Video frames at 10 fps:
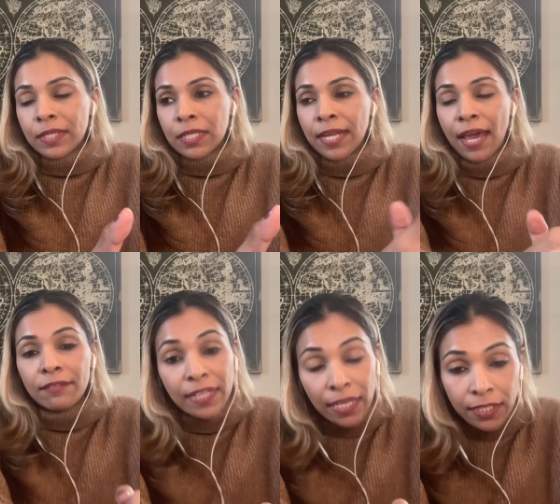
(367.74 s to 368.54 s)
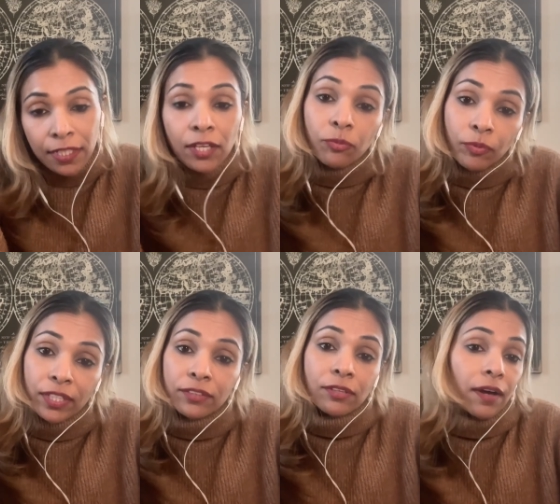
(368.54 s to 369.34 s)
navigating it
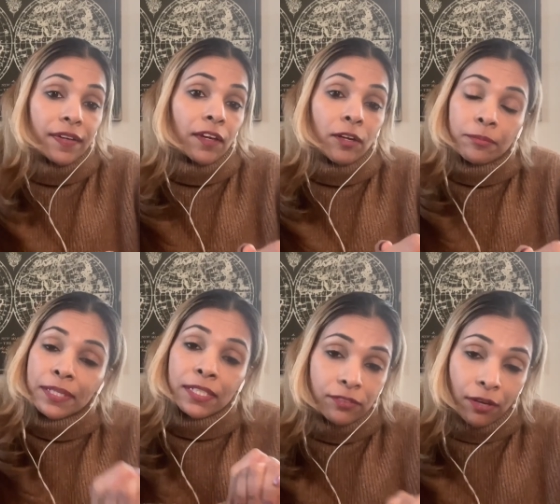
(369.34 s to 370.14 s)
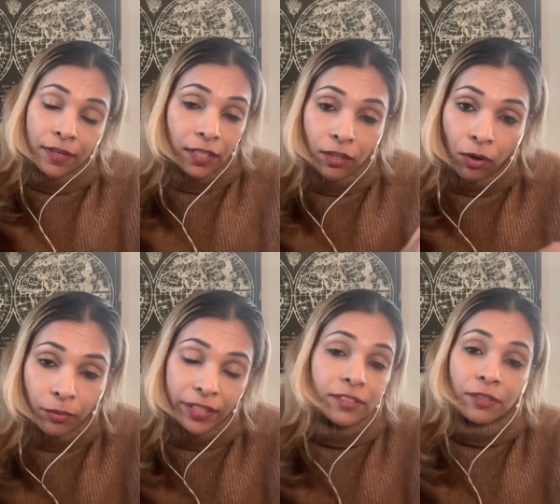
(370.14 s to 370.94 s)
with talk therapy is, I think,
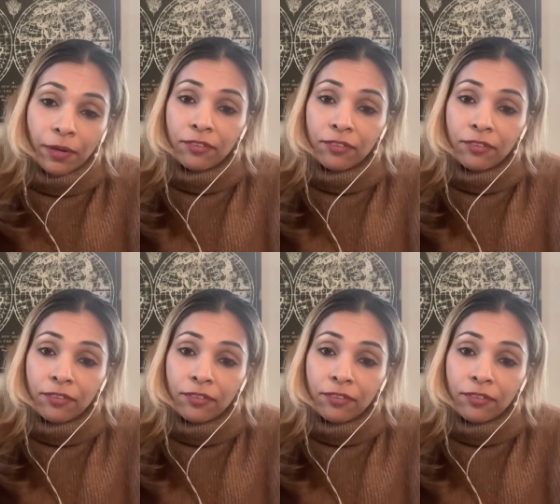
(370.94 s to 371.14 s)
always the way